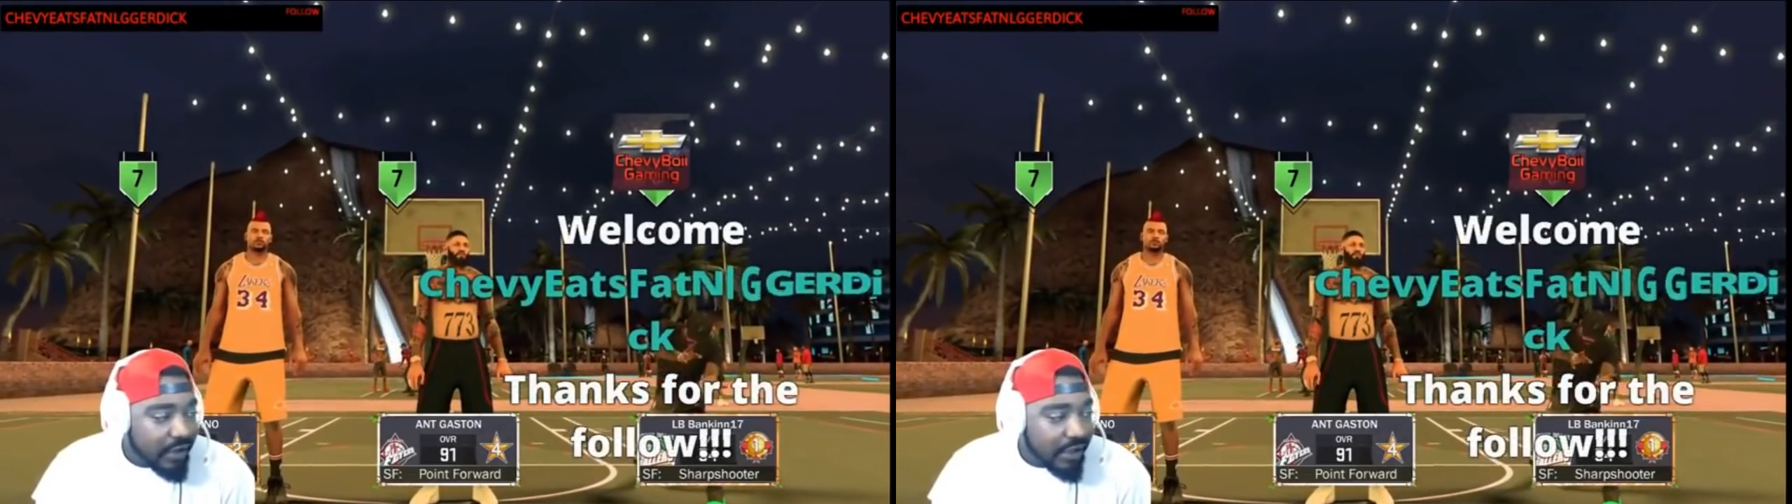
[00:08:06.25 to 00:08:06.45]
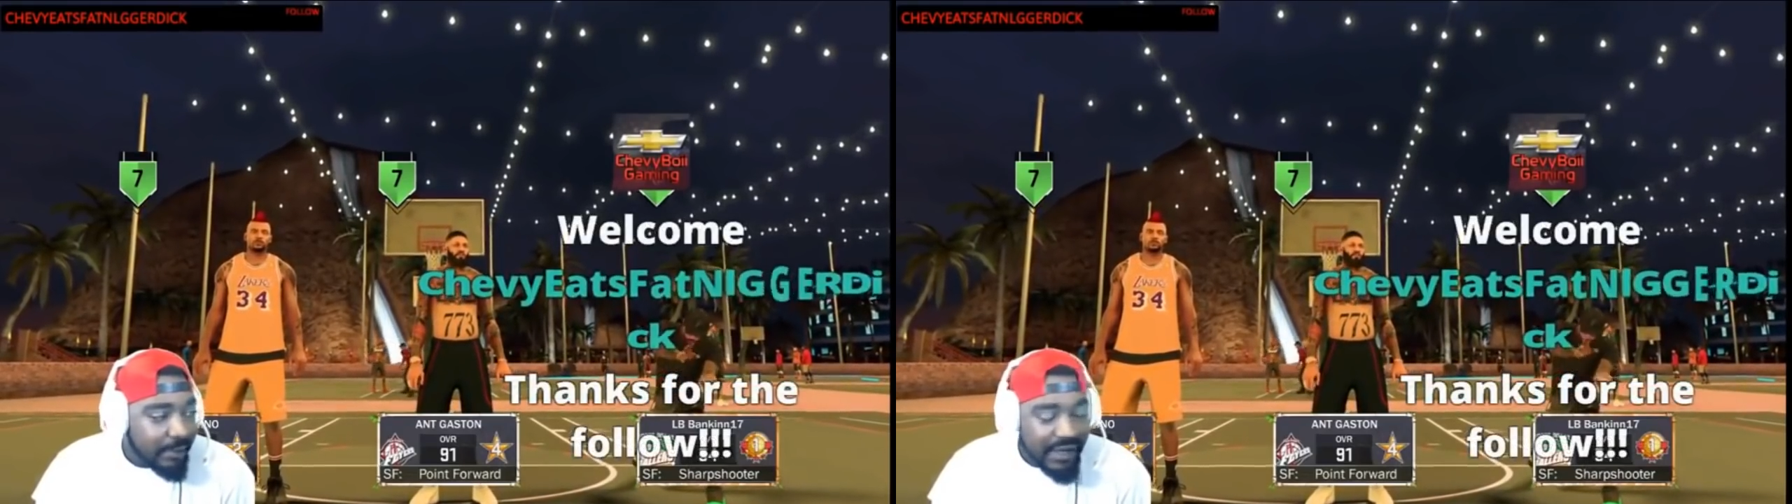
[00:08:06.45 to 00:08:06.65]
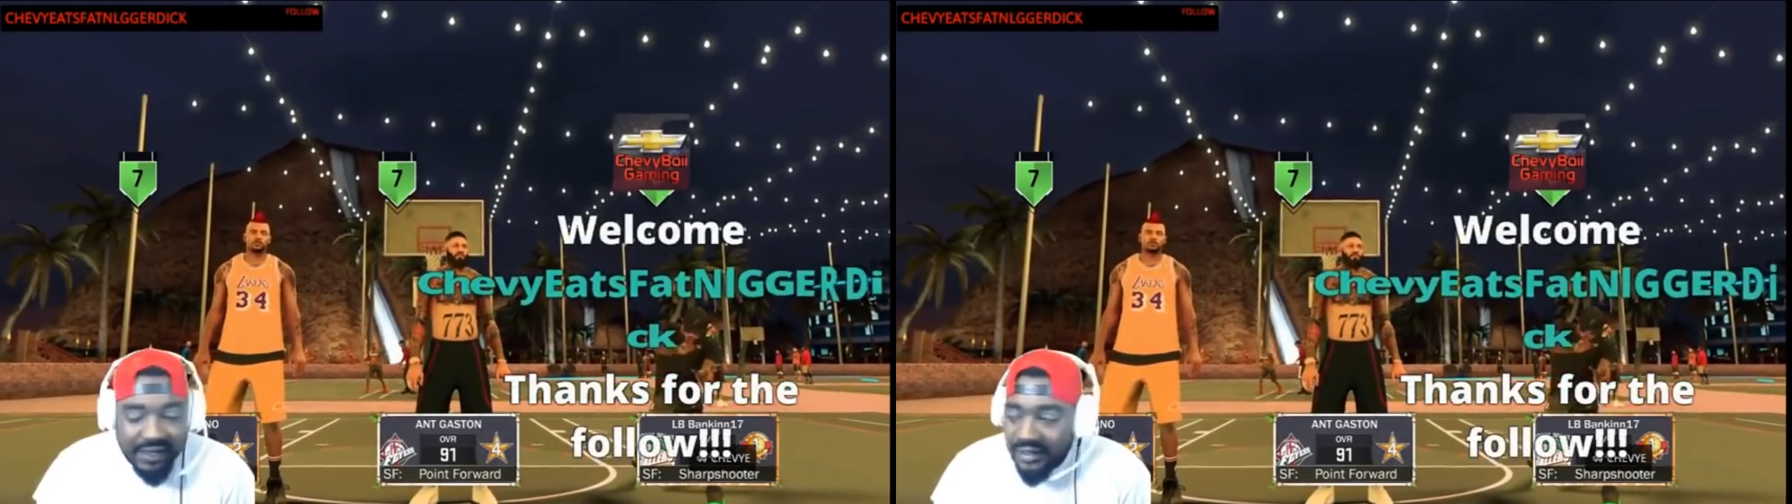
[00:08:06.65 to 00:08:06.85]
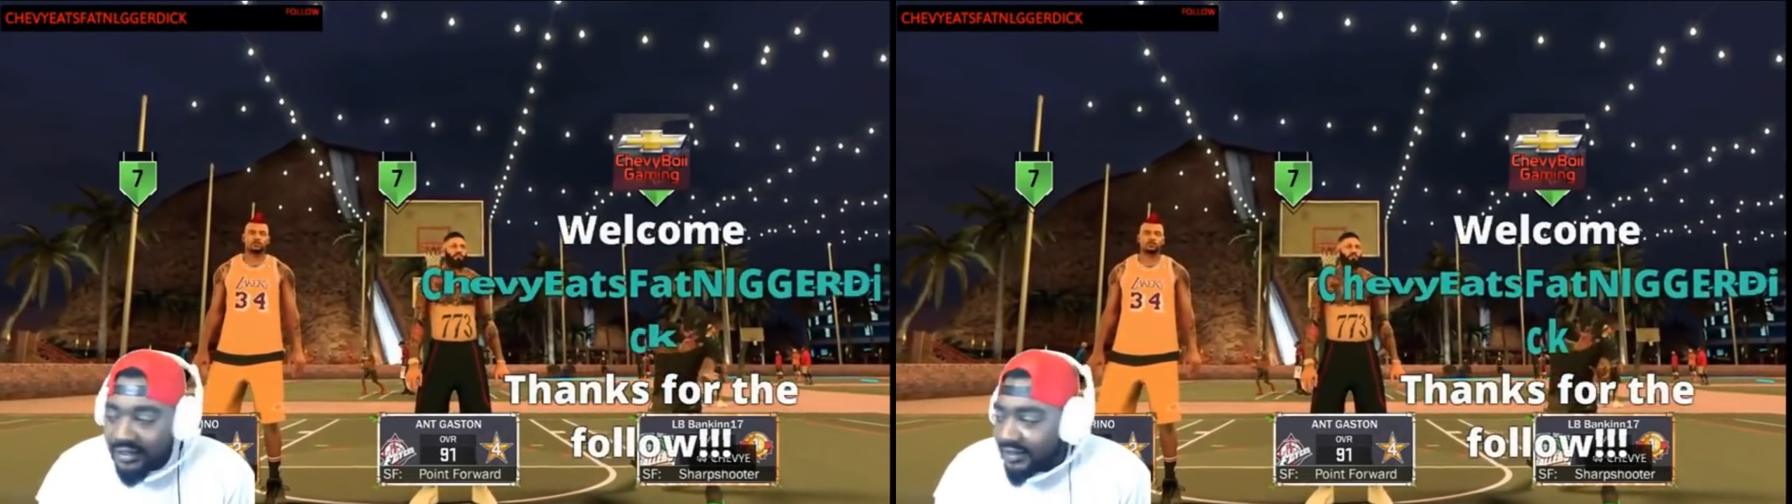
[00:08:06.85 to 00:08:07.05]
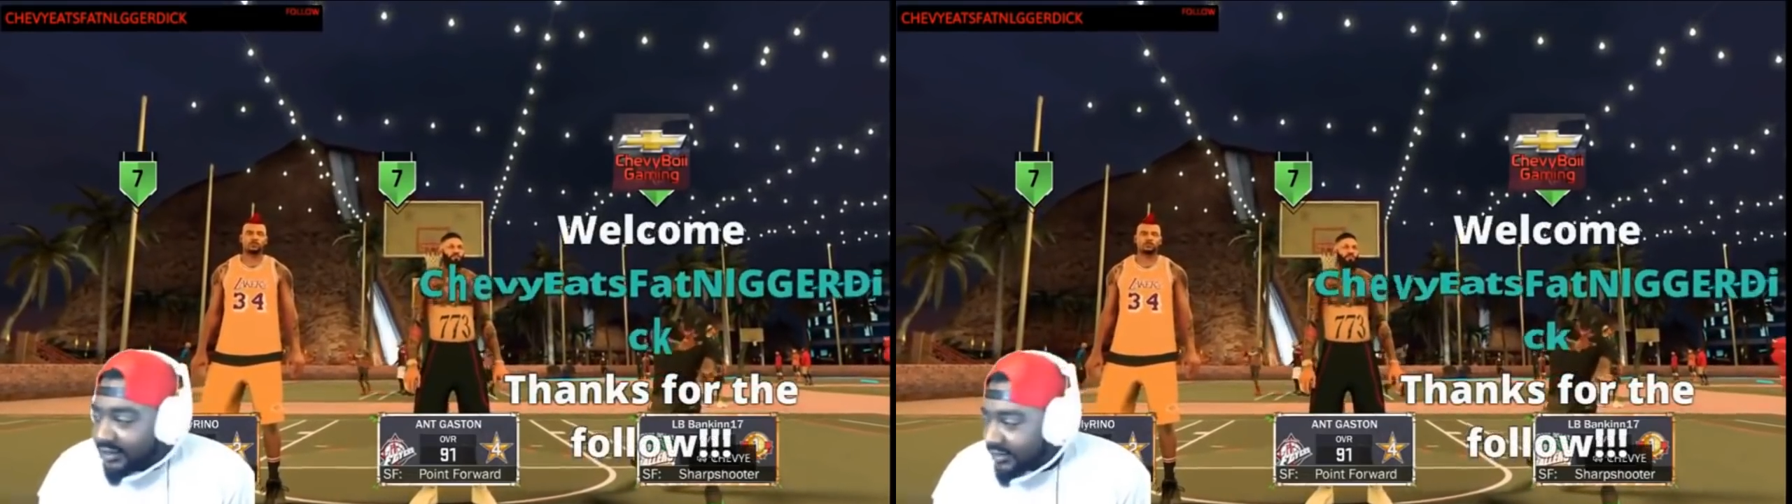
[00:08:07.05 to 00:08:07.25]
And ban that
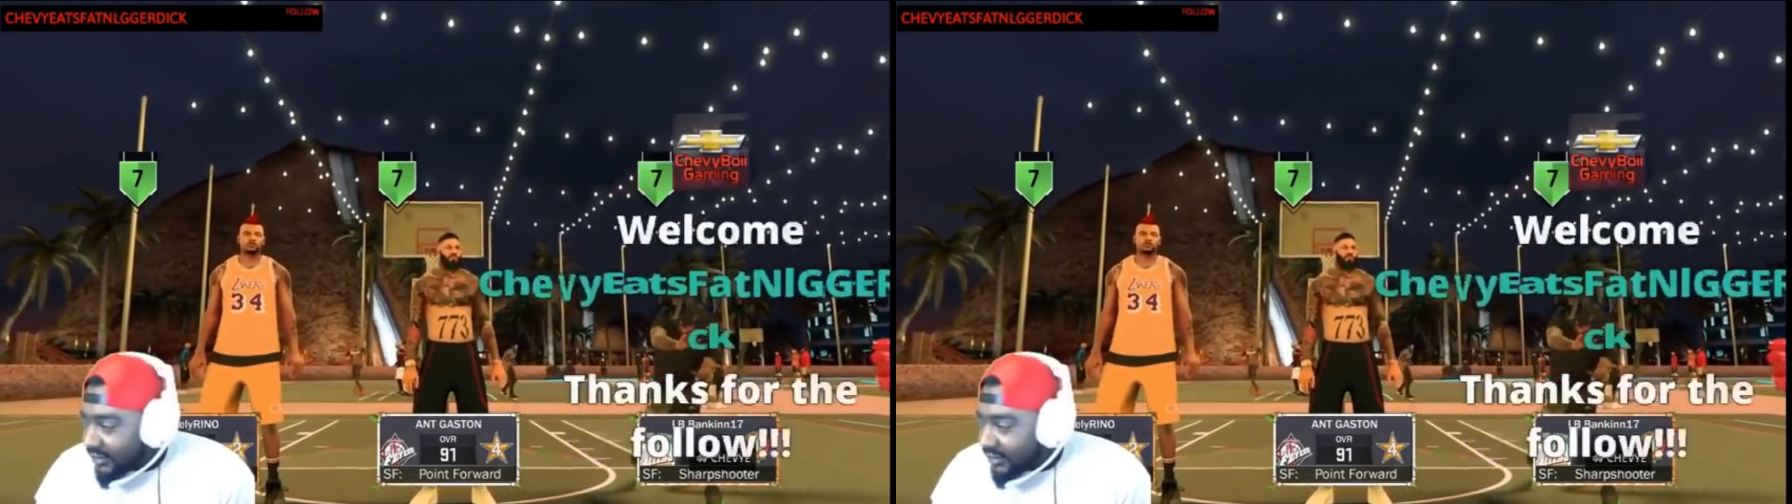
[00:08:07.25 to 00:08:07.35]
nigga.